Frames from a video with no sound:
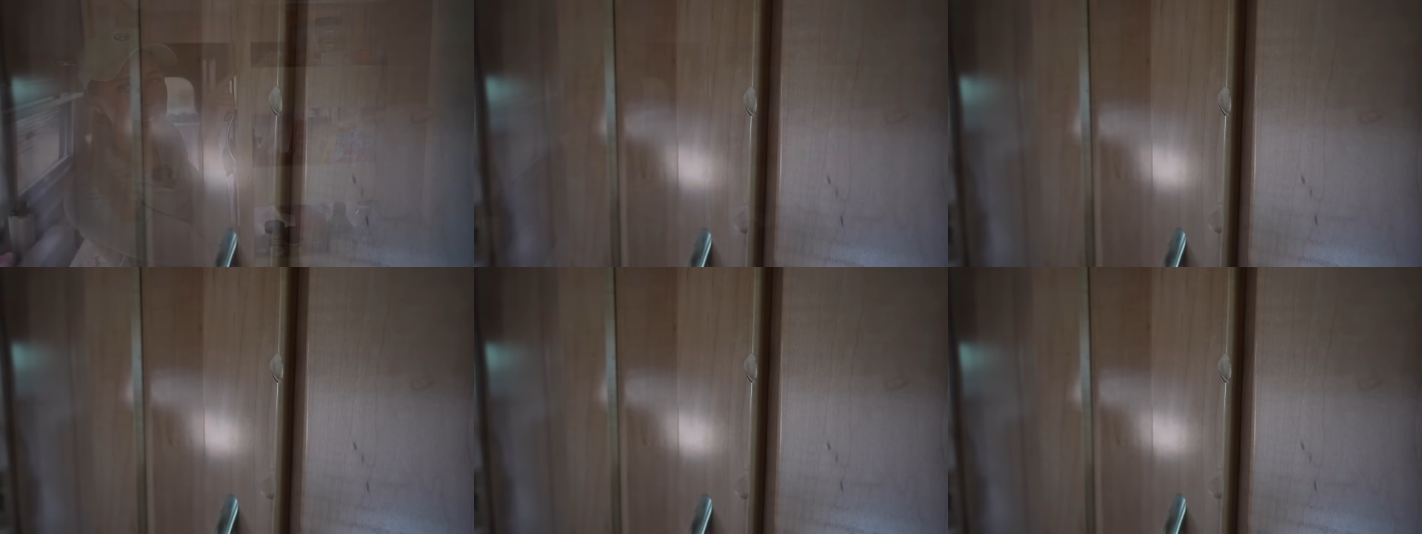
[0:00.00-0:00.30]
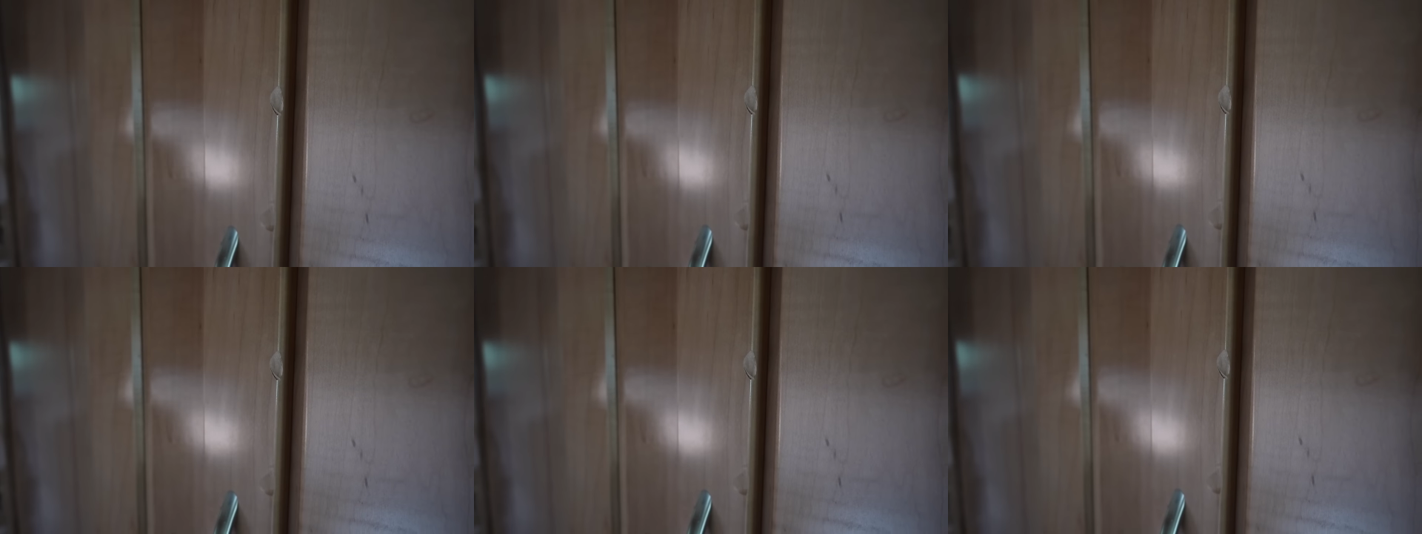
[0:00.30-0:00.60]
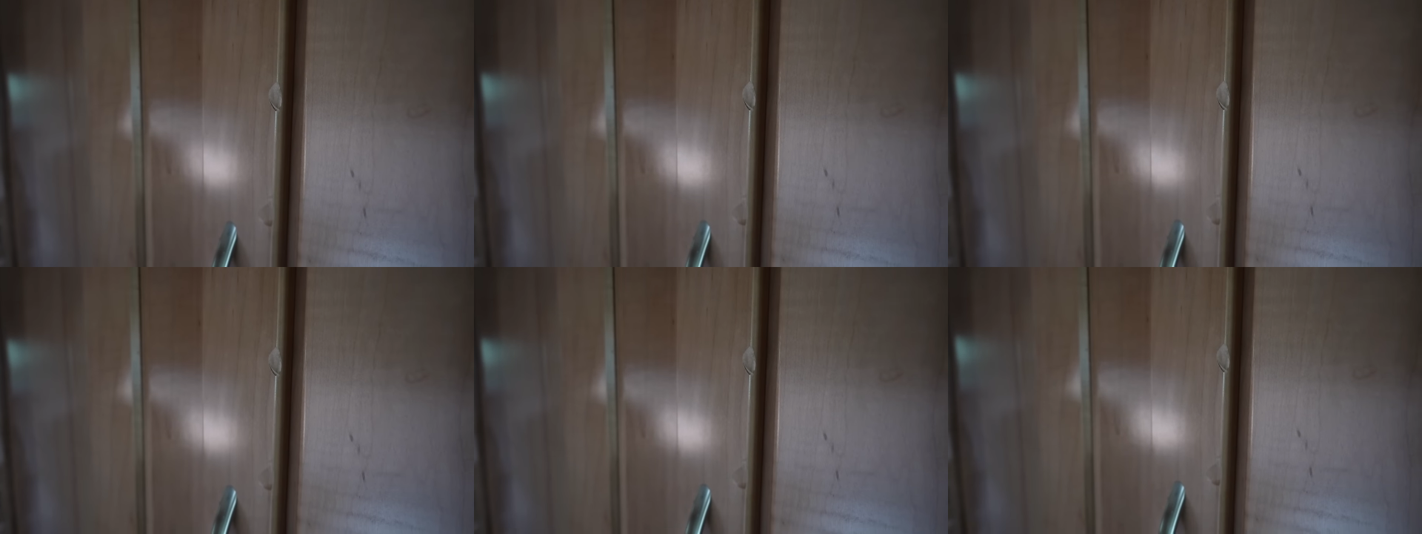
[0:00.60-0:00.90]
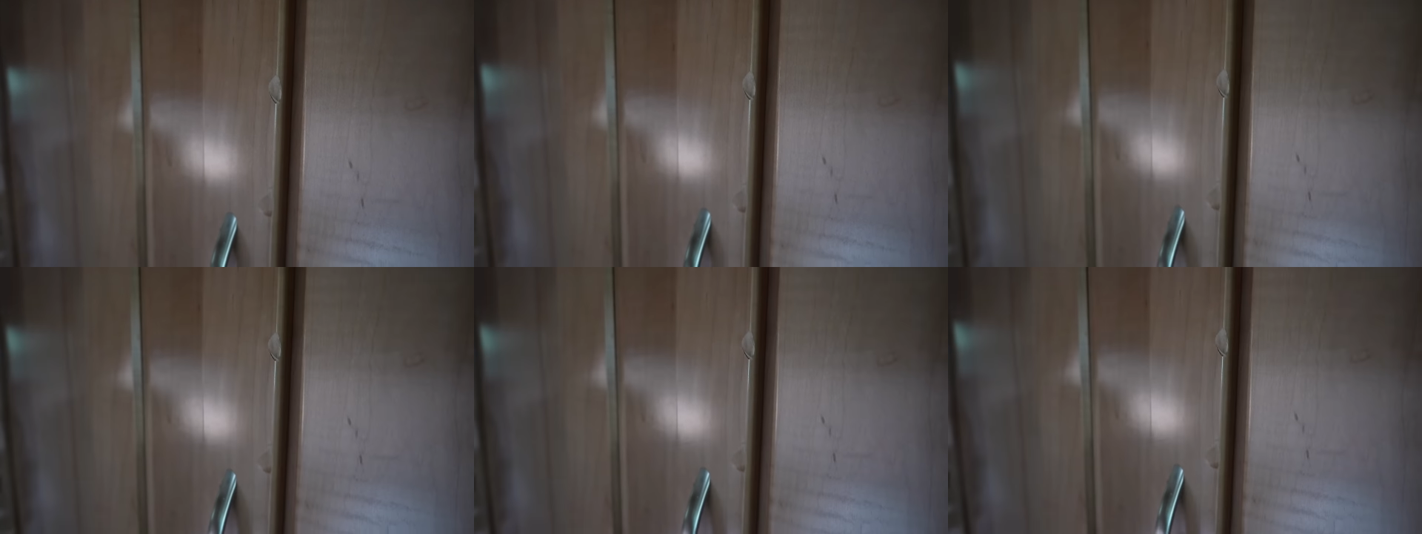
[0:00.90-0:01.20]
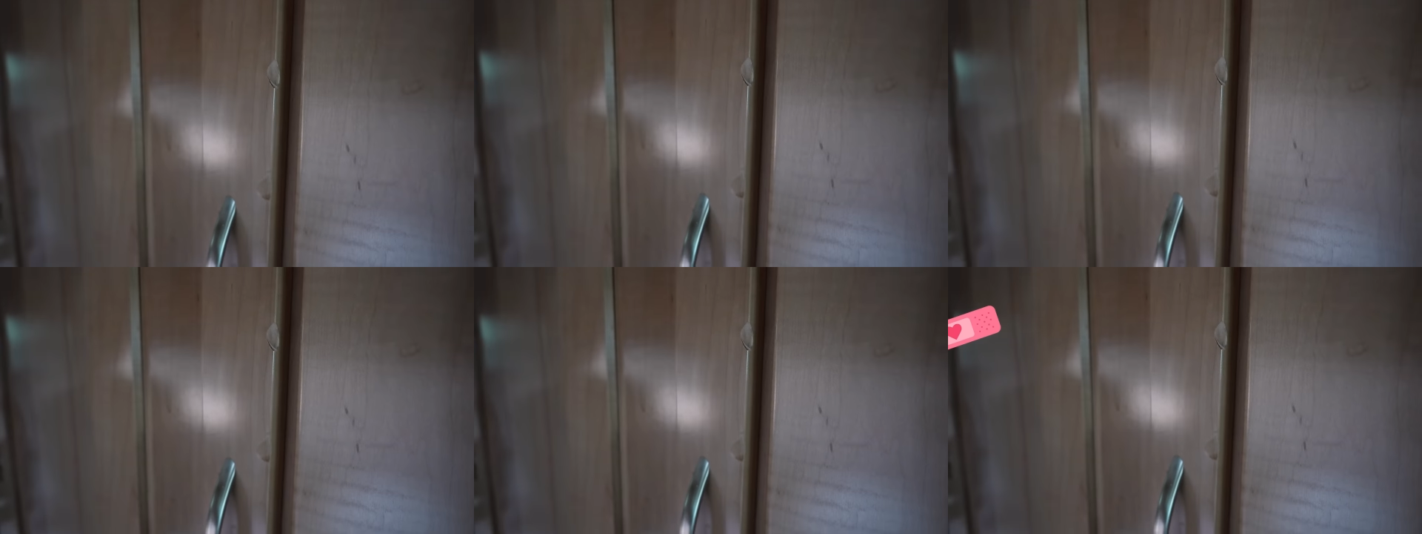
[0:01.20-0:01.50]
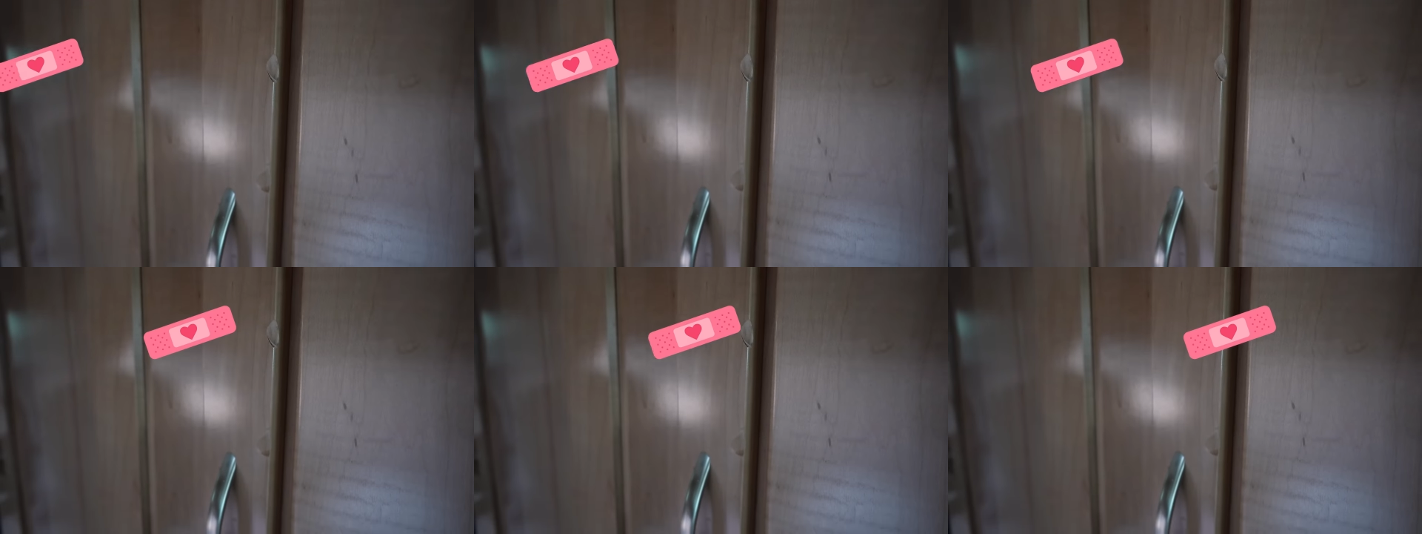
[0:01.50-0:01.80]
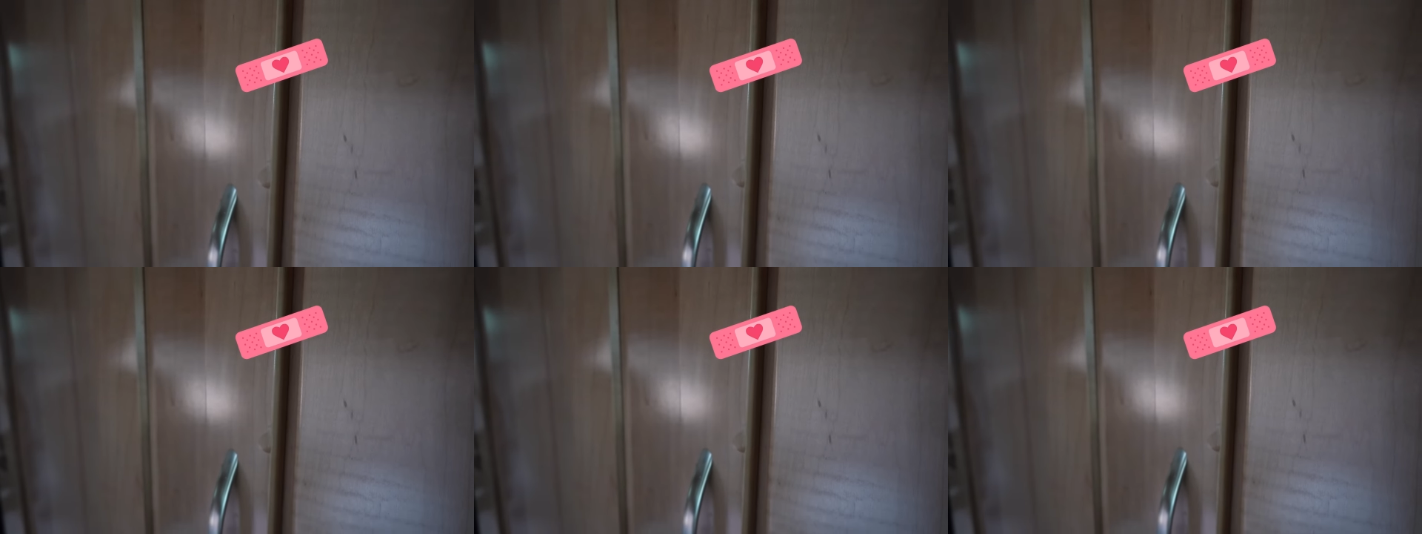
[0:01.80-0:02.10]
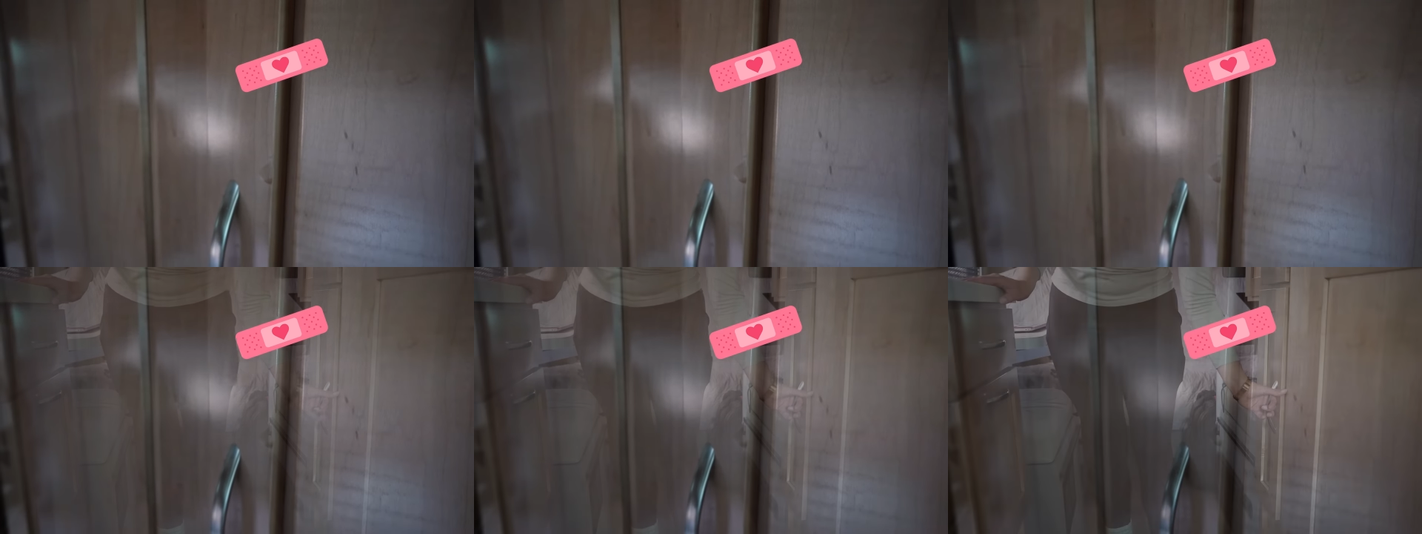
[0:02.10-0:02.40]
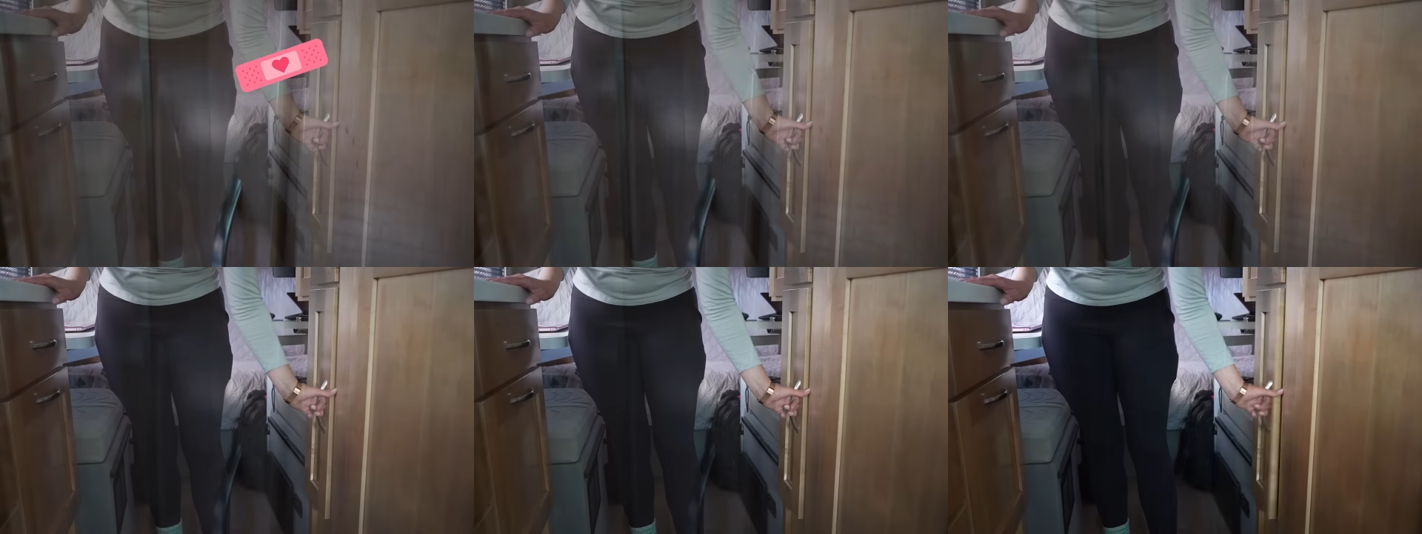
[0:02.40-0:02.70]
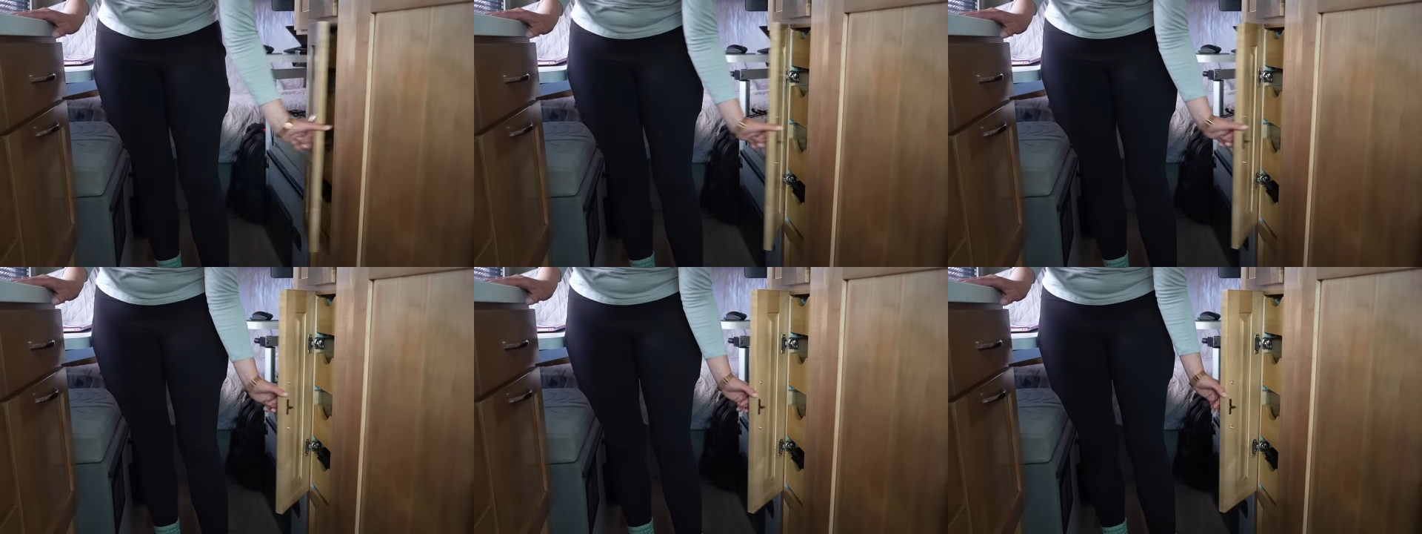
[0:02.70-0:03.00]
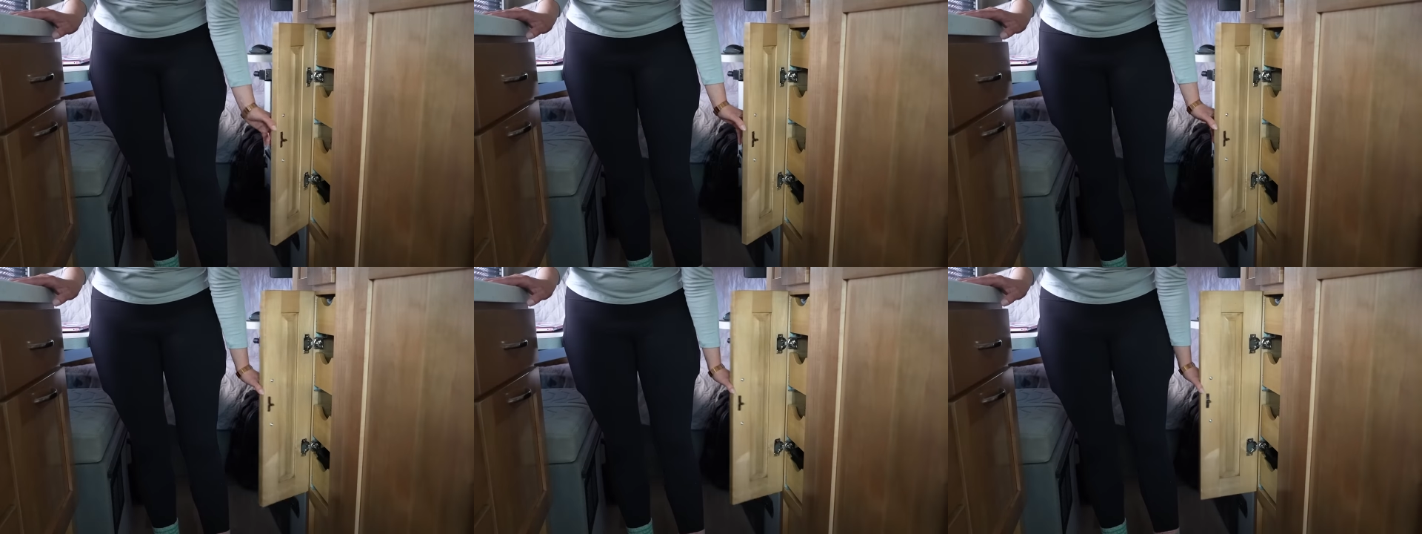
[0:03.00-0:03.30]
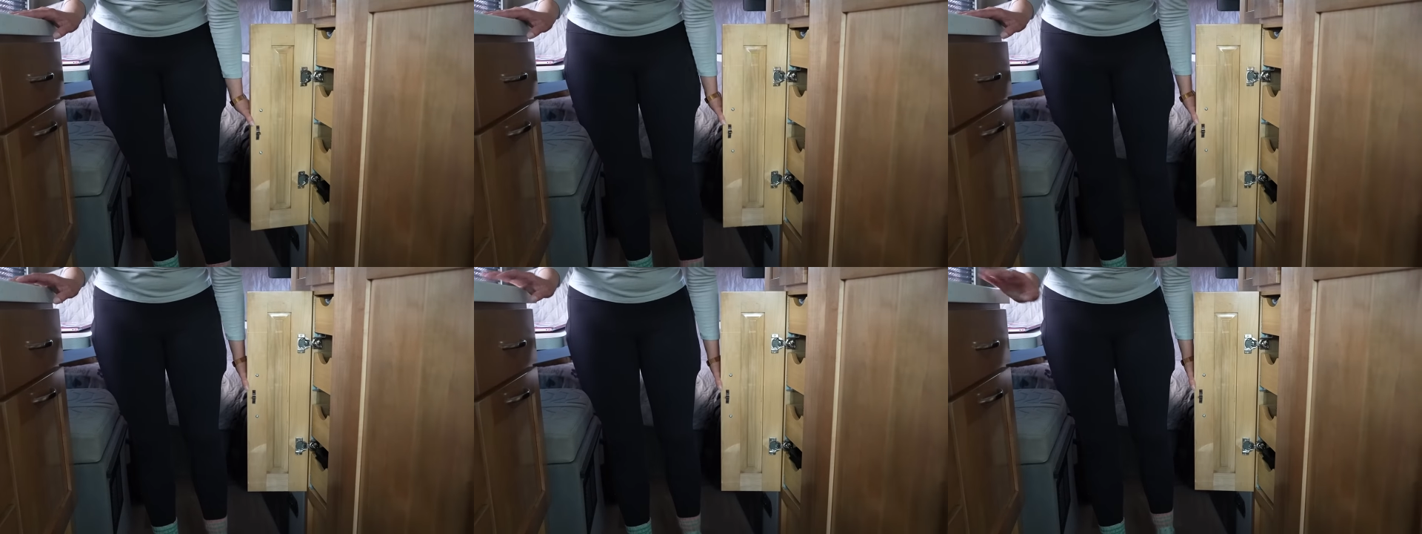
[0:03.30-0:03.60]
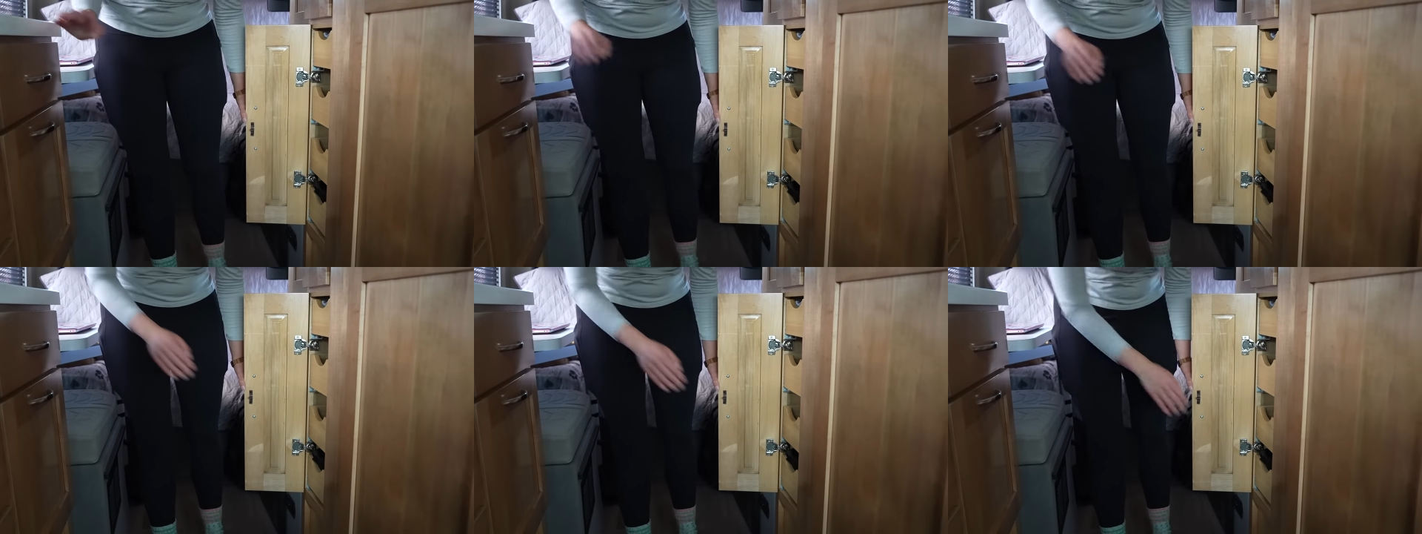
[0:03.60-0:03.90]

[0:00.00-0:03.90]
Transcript: (no speaker visible)